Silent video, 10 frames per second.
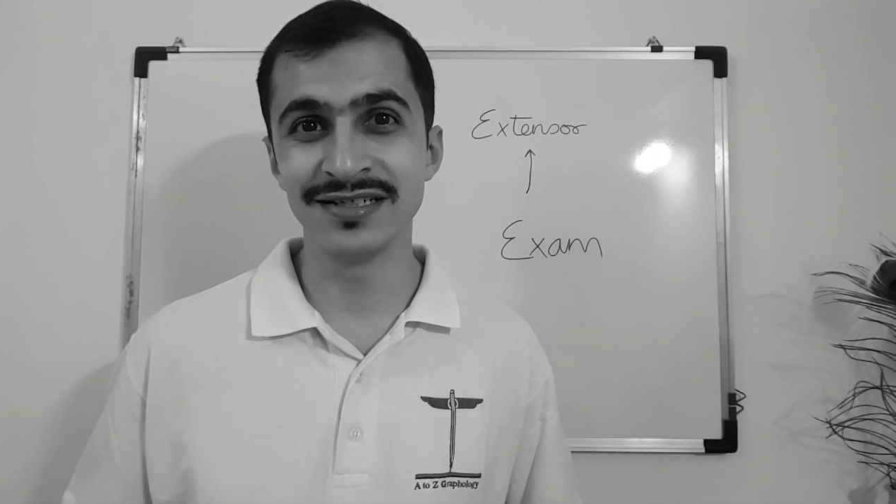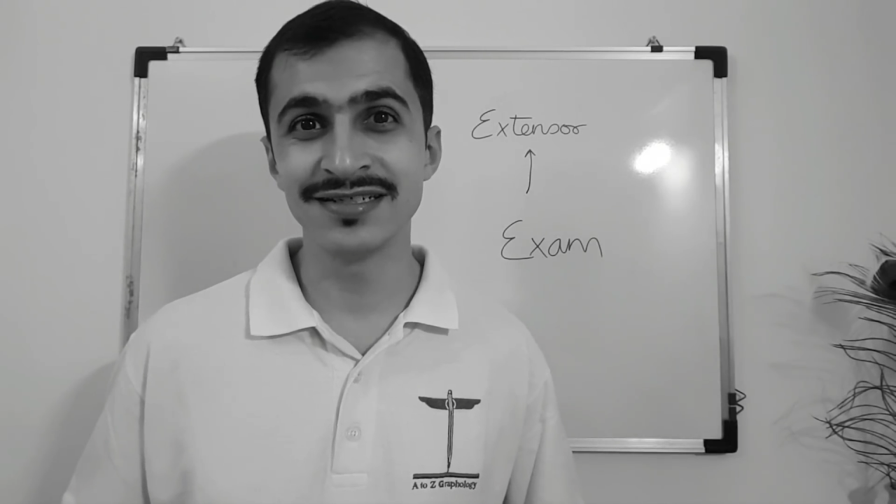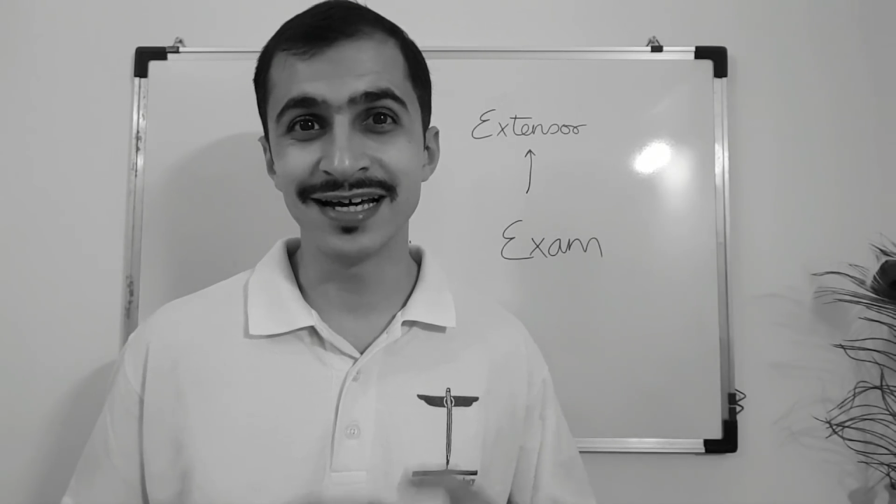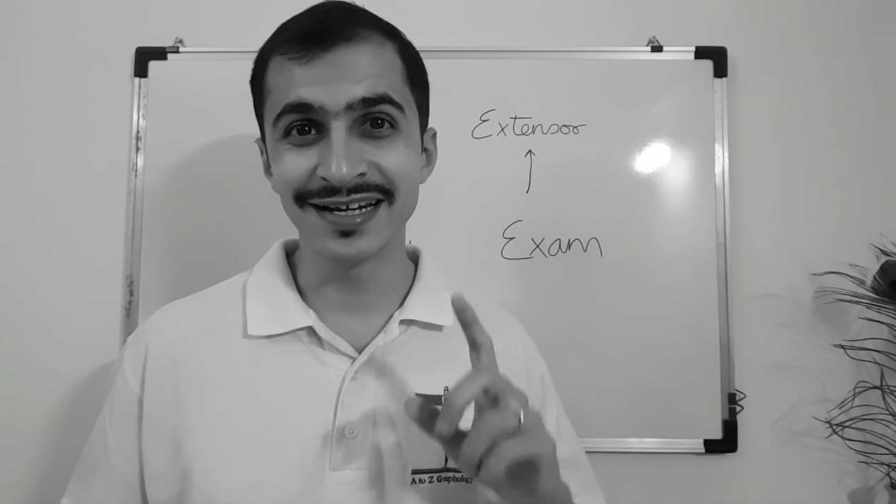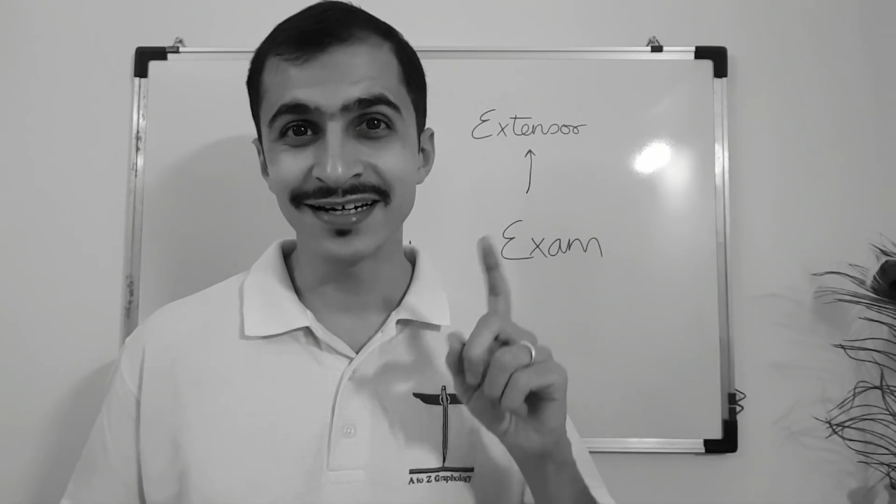is
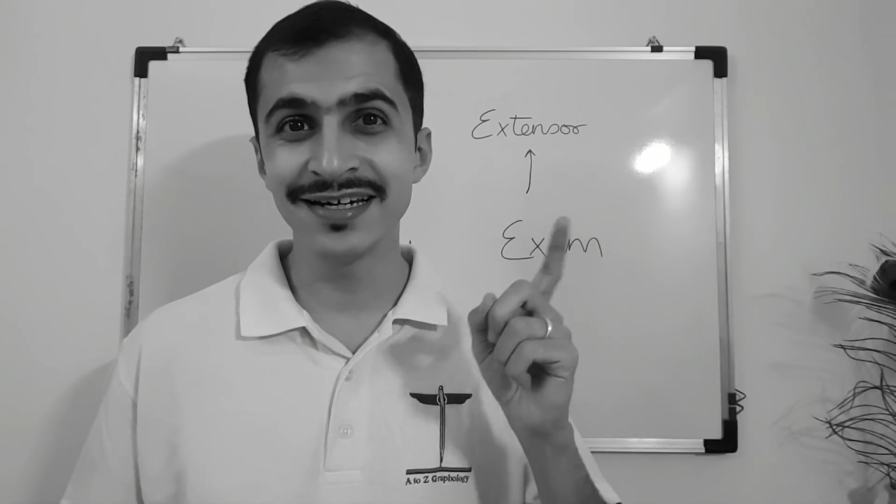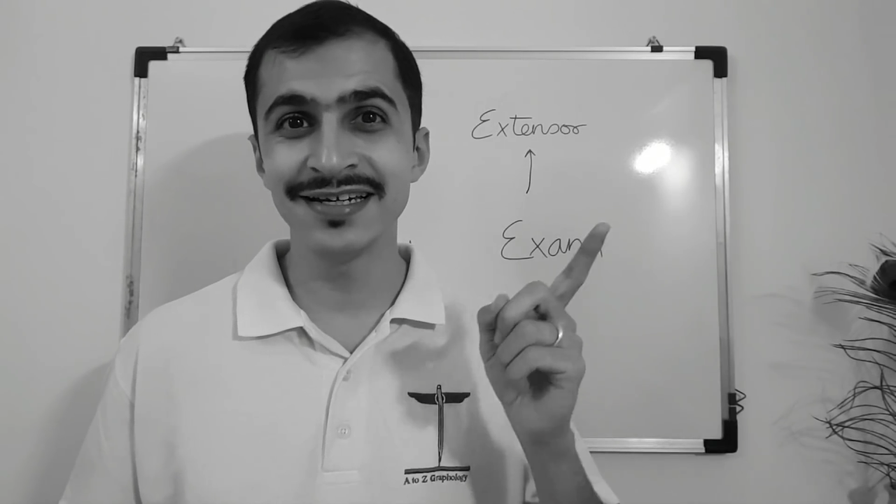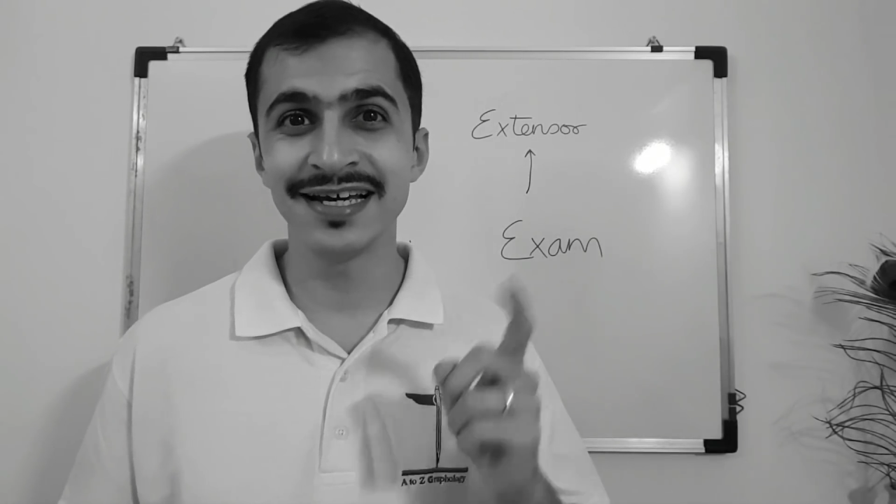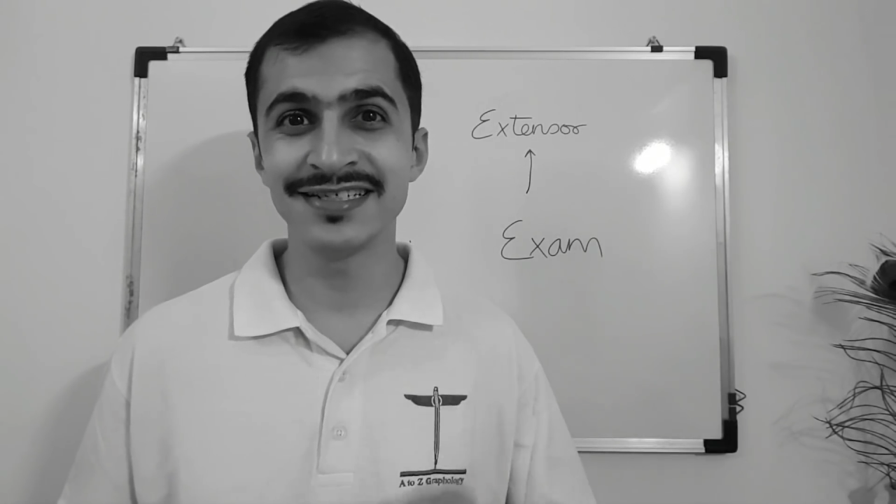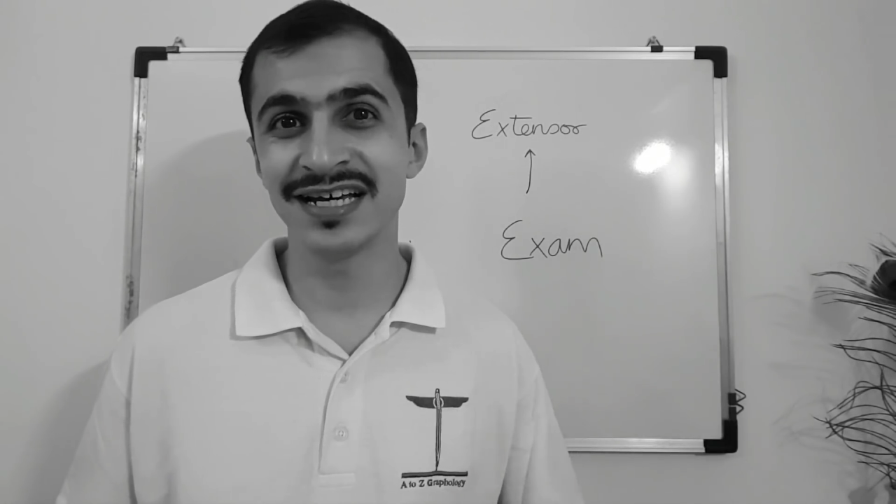directly
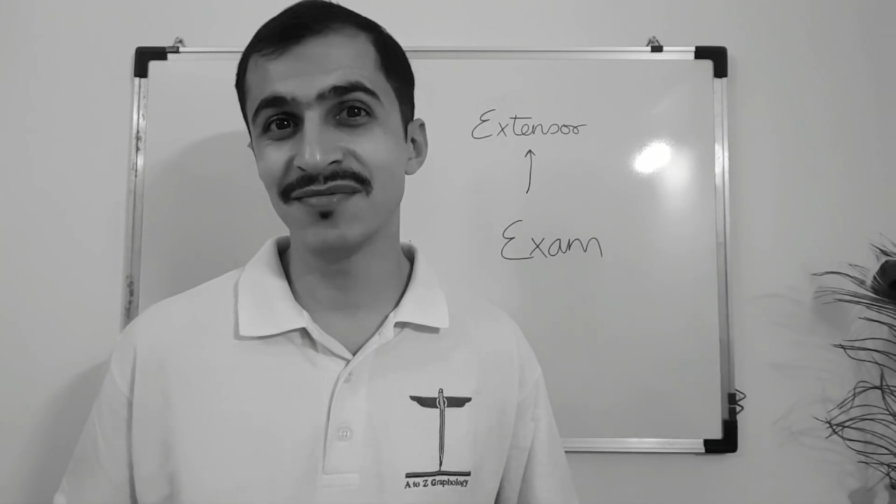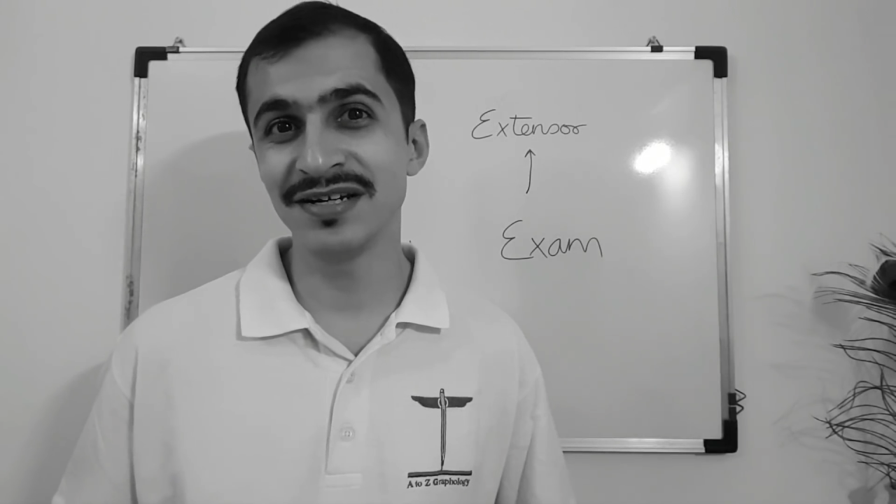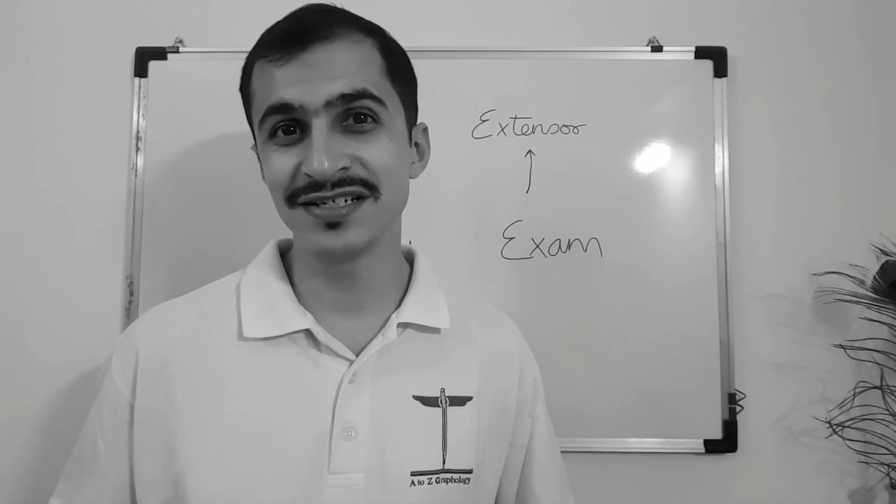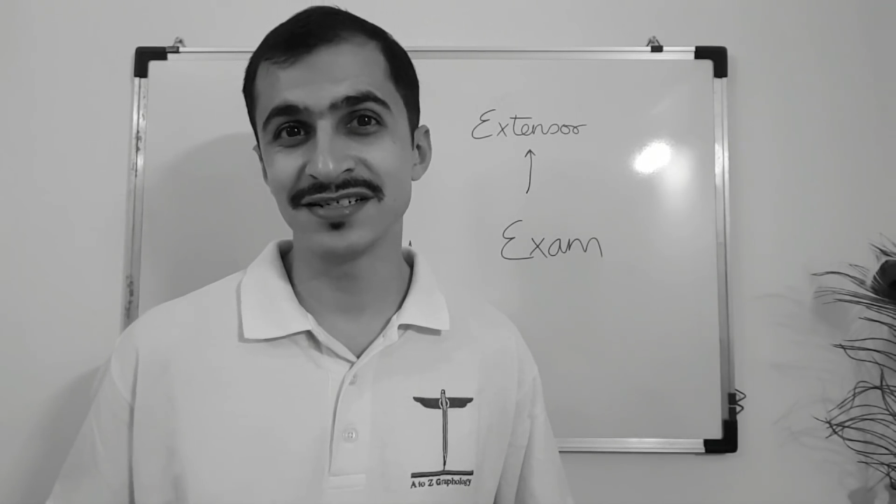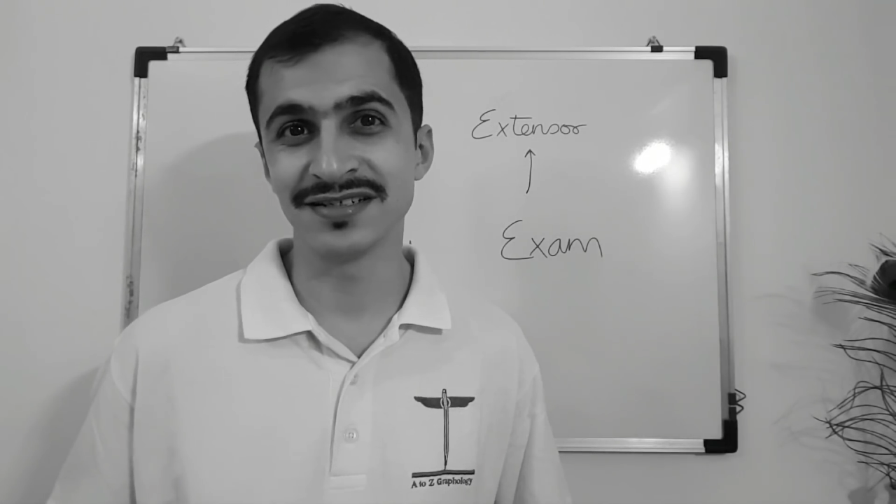in the
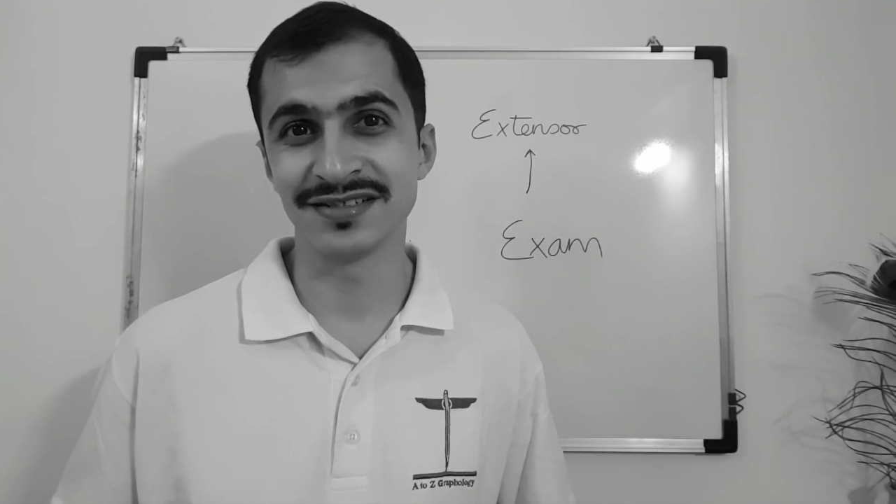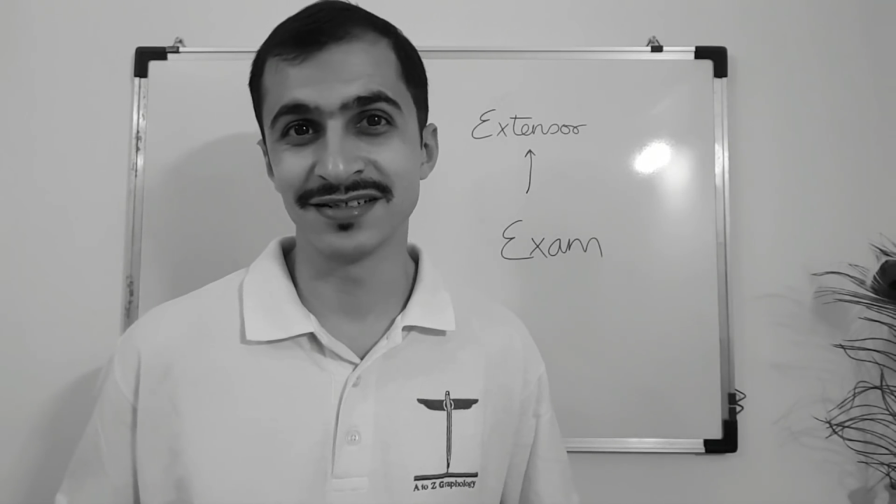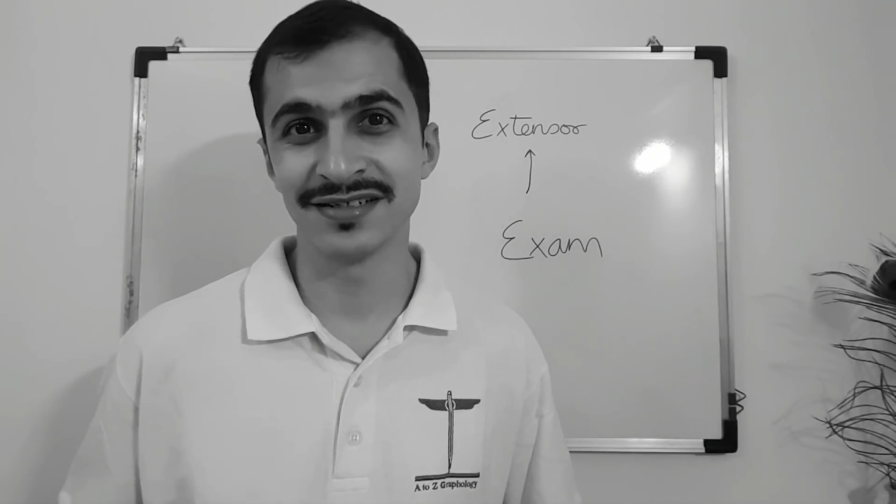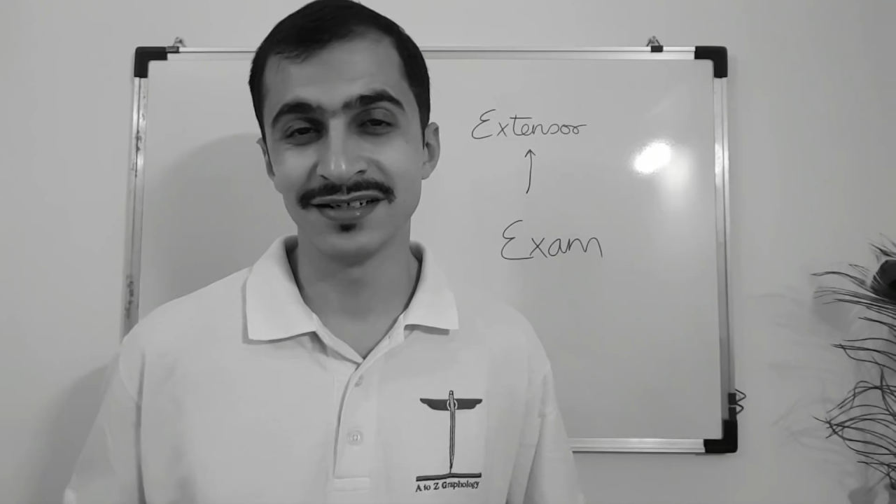examinations.